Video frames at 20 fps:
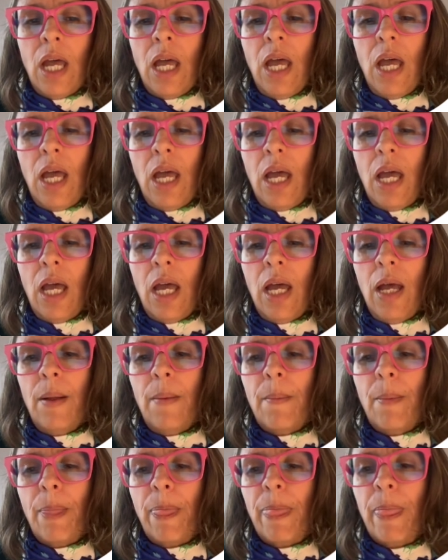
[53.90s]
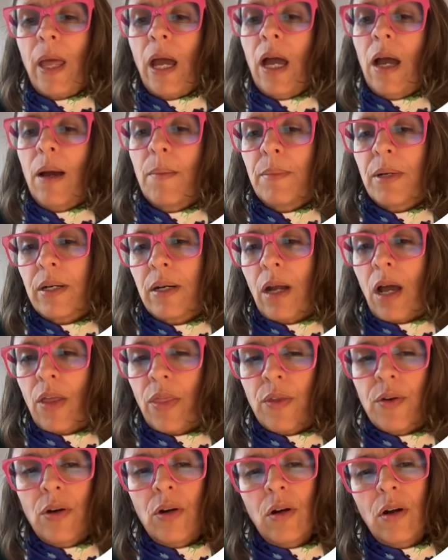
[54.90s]
I'm an
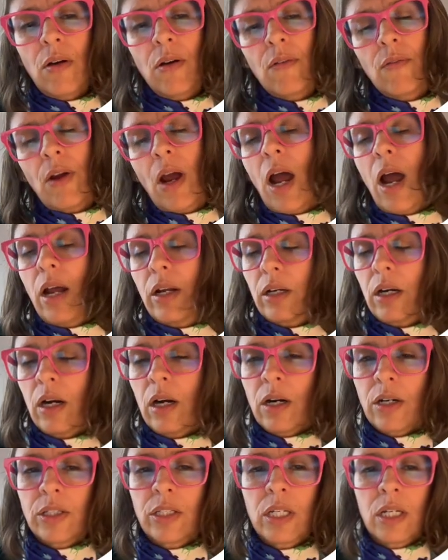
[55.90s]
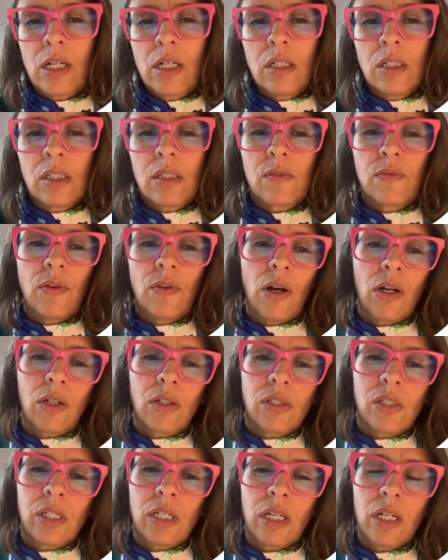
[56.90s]
author of articles
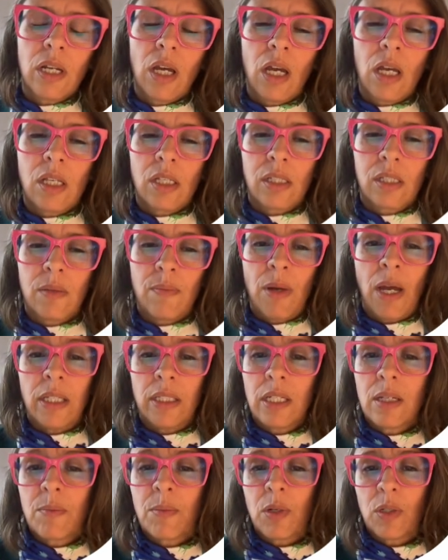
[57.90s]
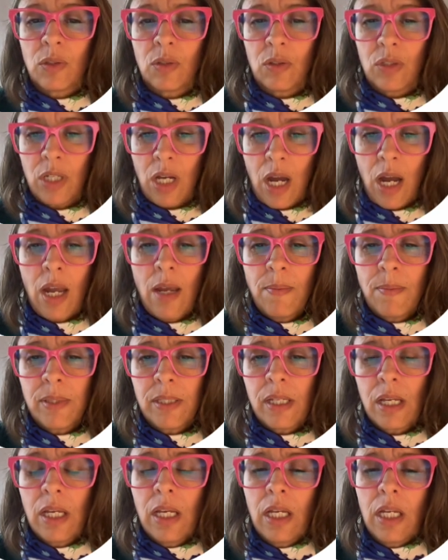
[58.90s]
focusing on semantic
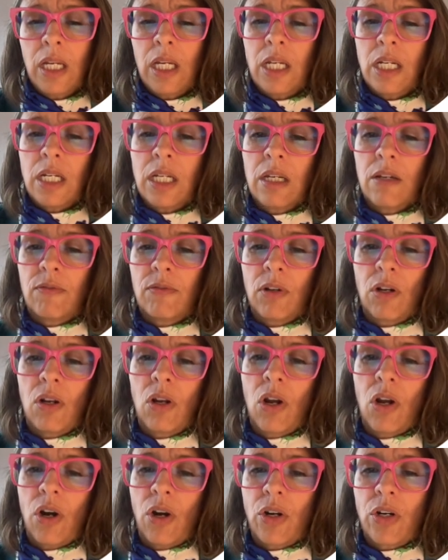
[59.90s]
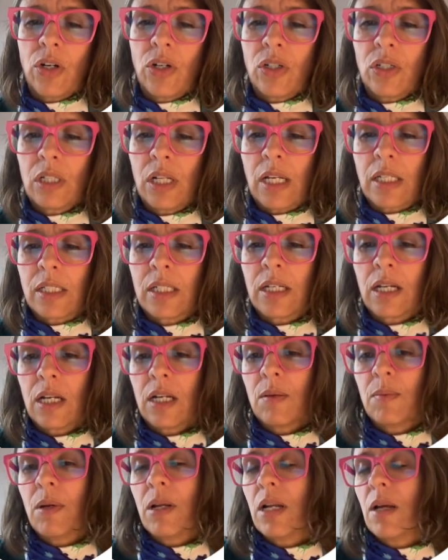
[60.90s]
prototypes in EFL learners,
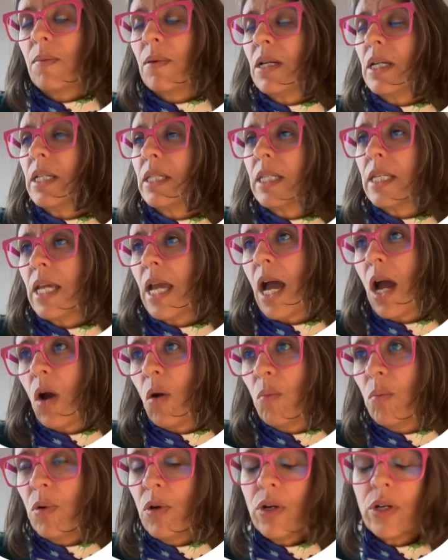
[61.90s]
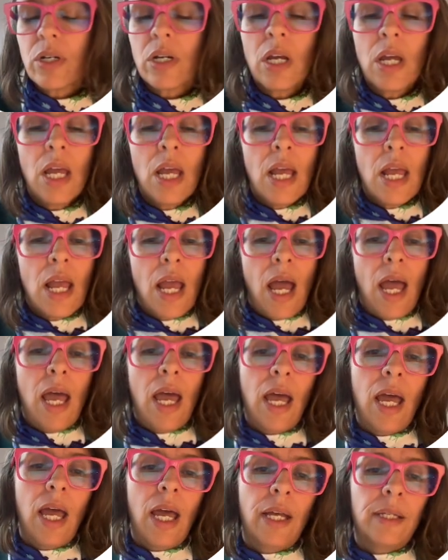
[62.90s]
lexical availability output,
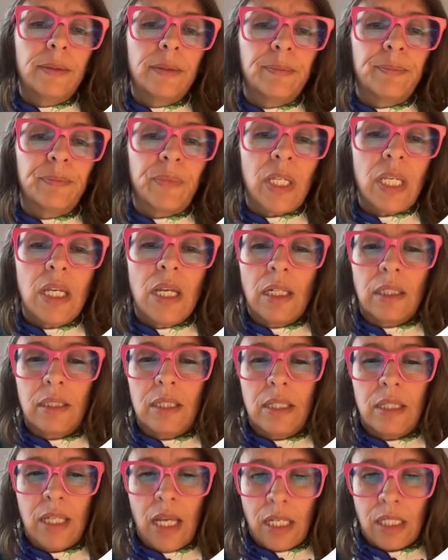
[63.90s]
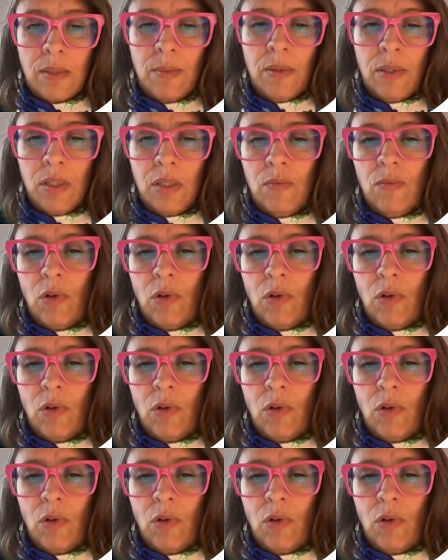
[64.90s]
and ELT textbooks